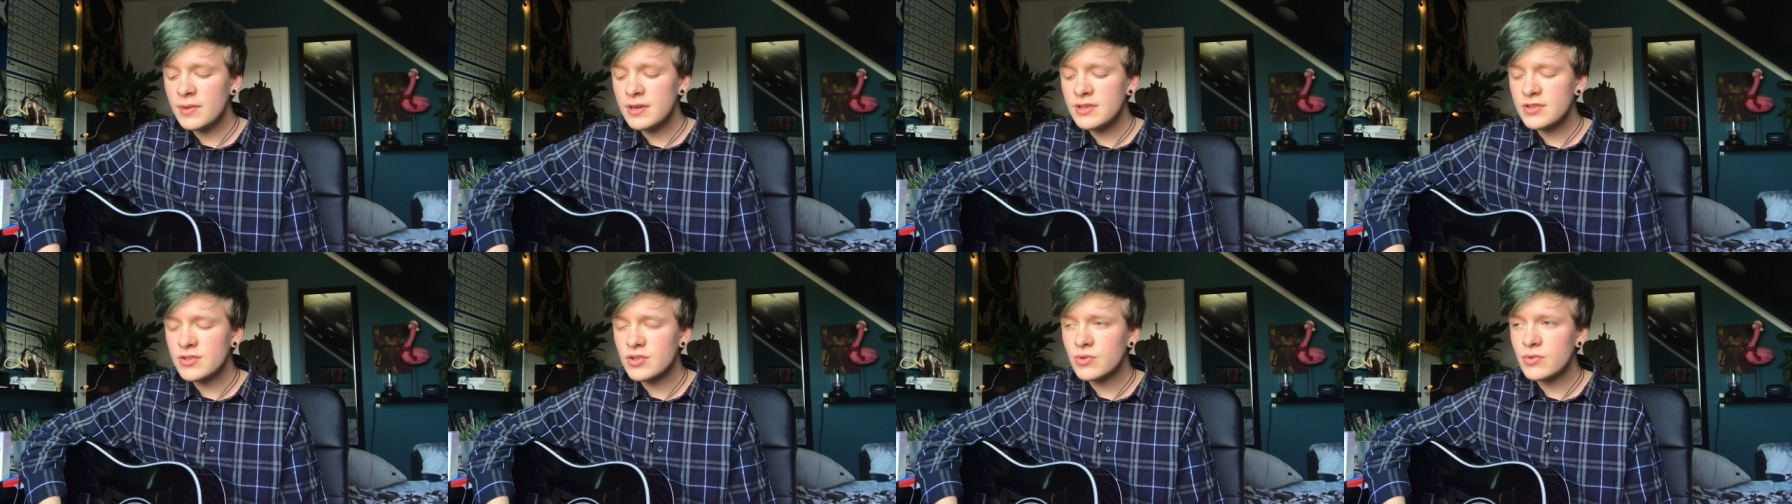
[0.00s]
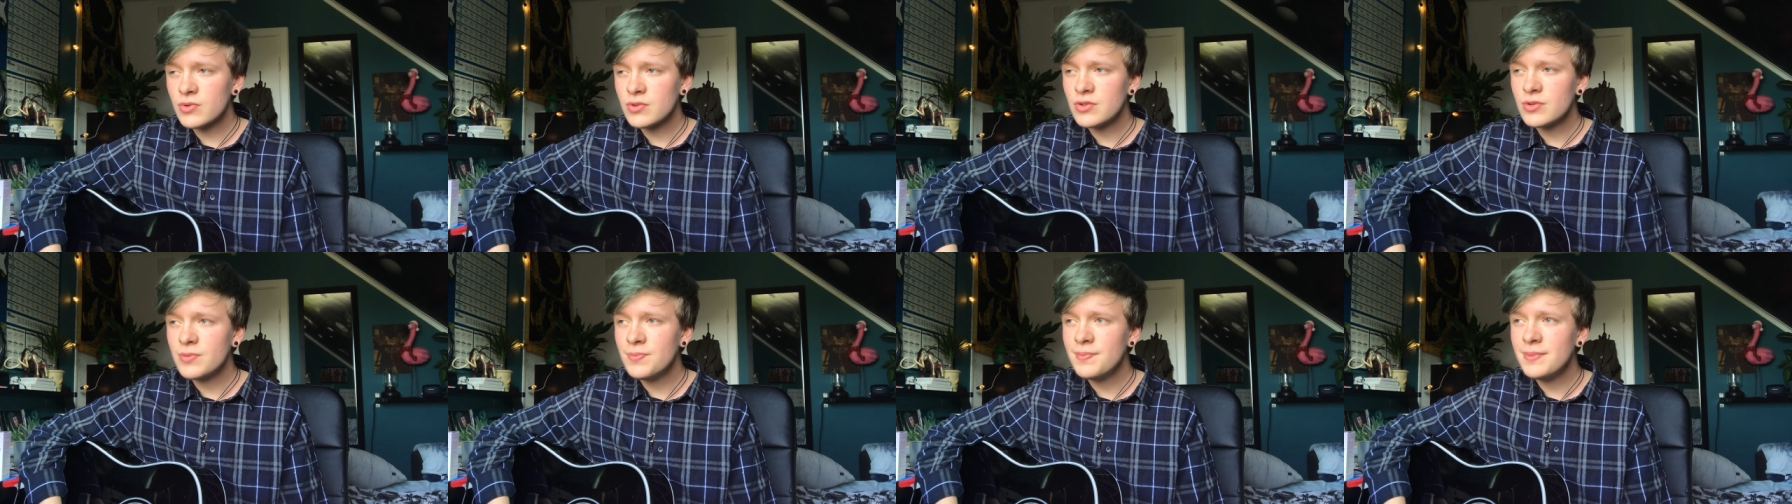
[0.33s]

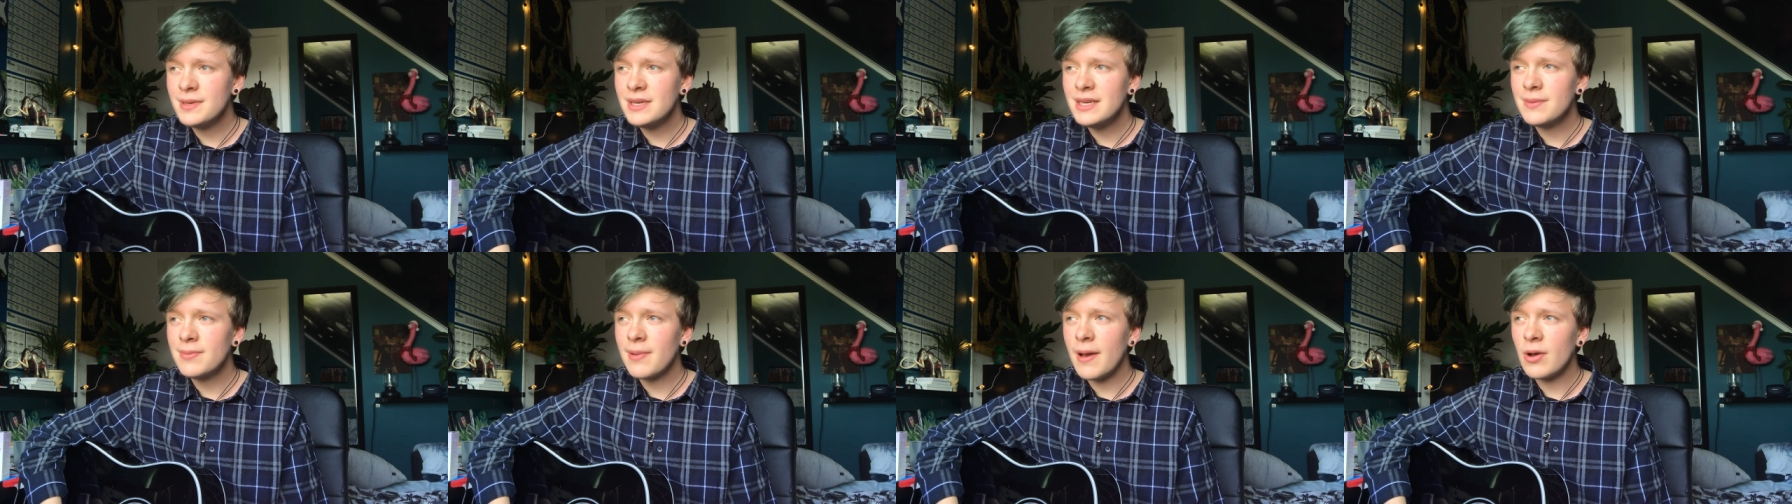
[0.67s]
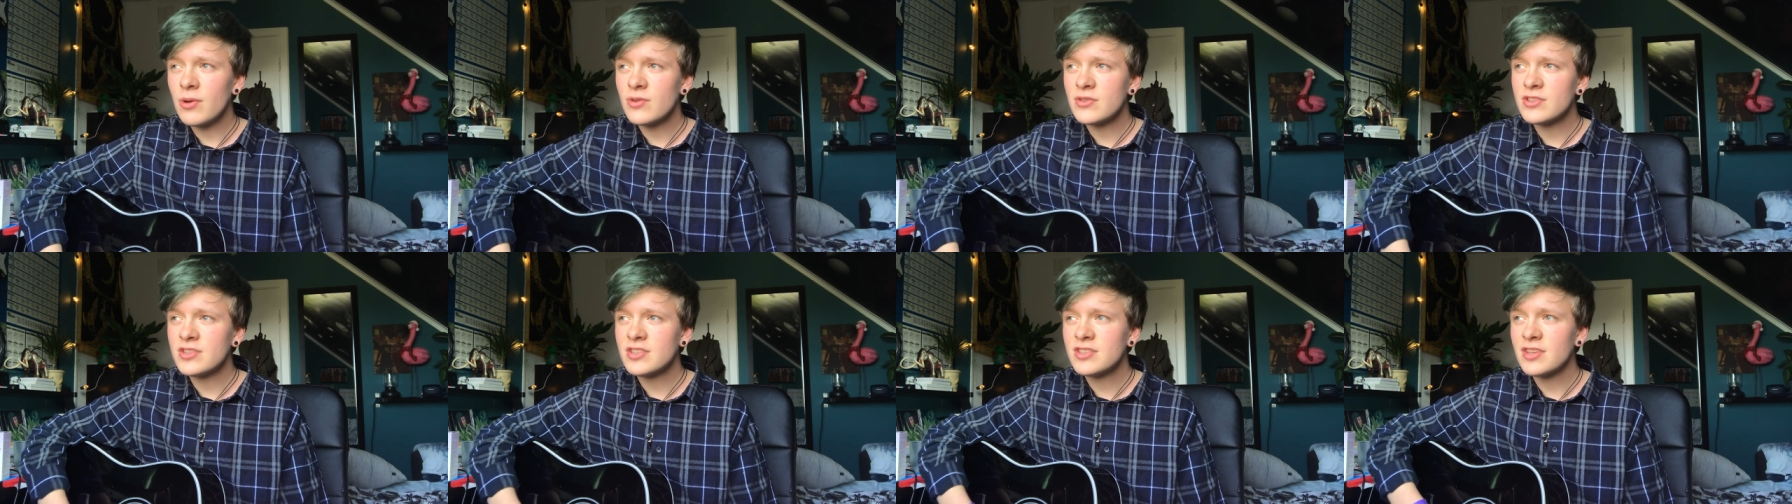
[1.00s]
song to be
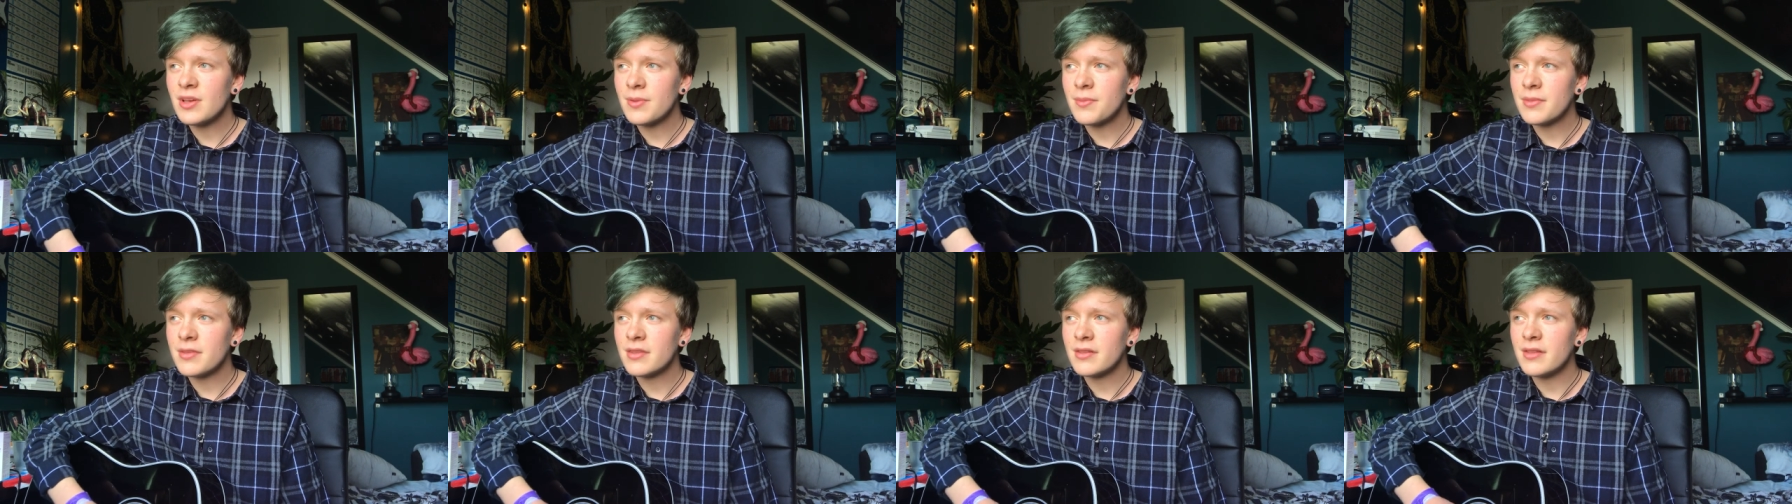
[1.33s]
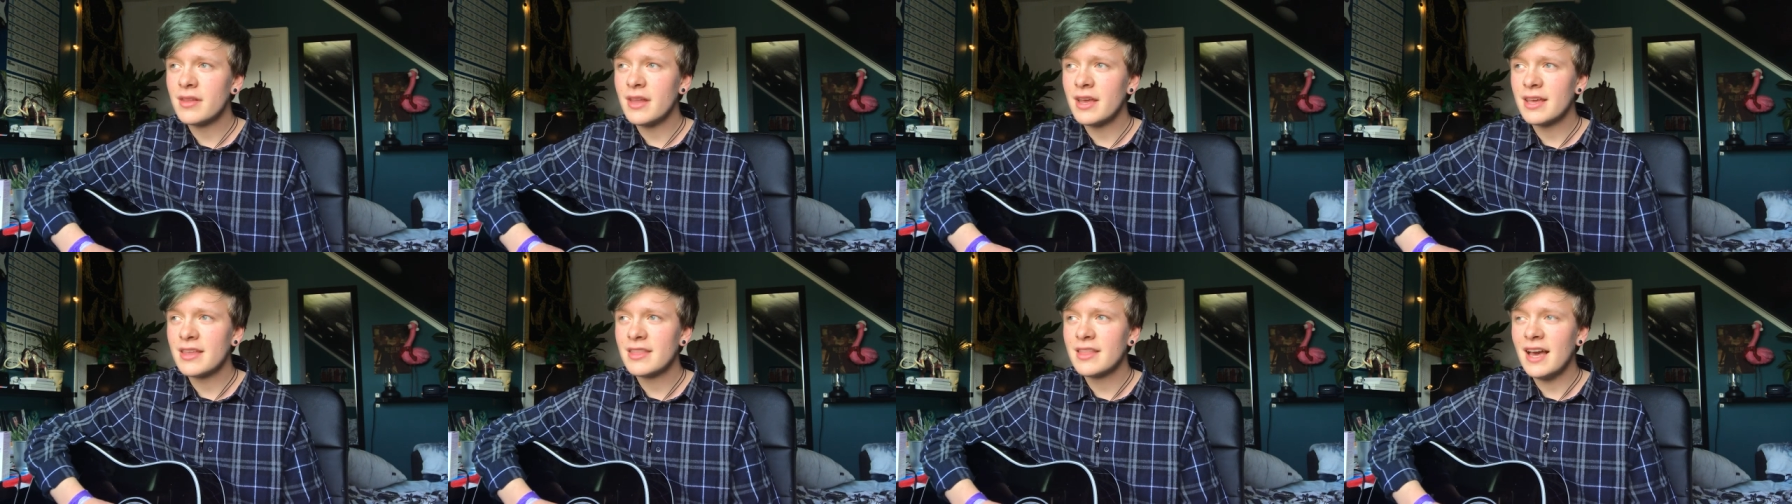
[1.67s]
about
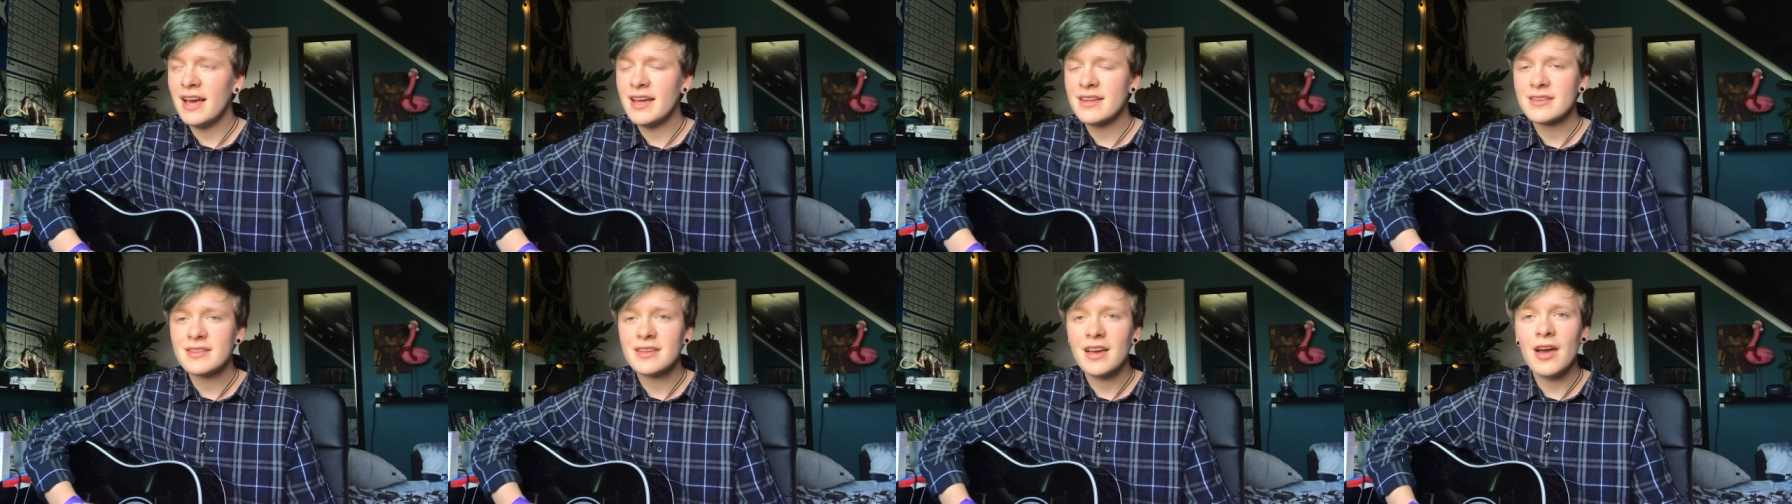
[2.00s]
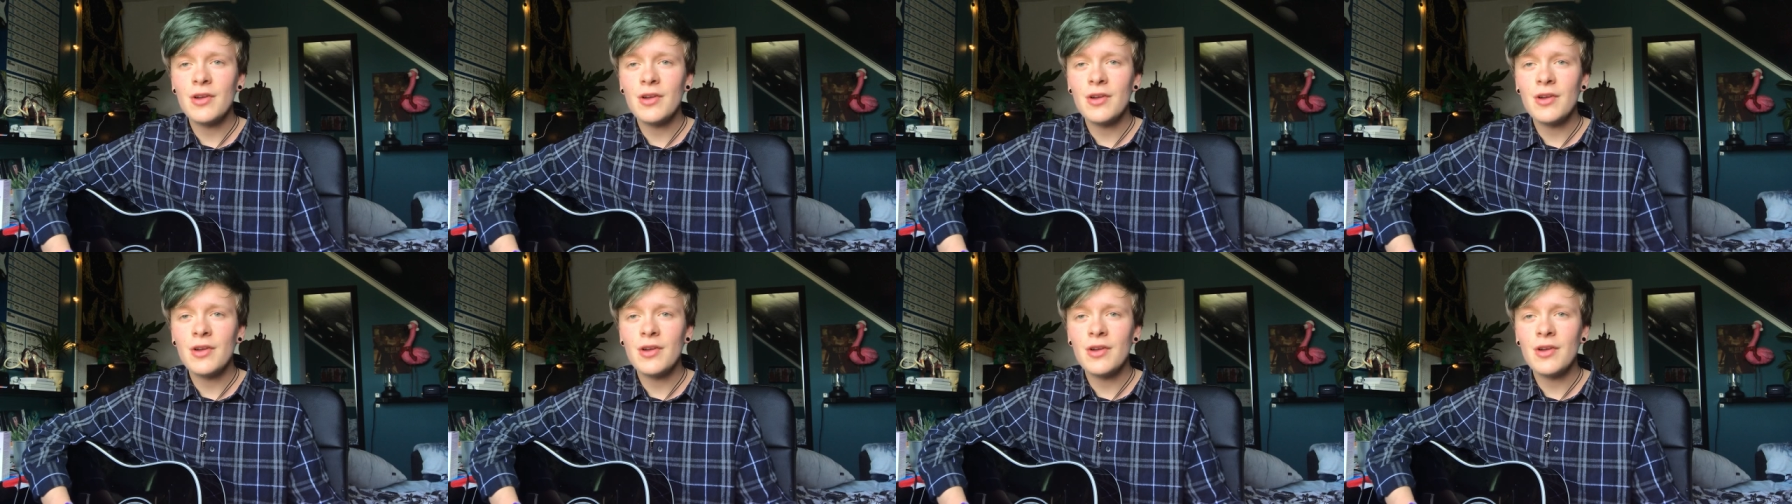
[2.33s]
something like that.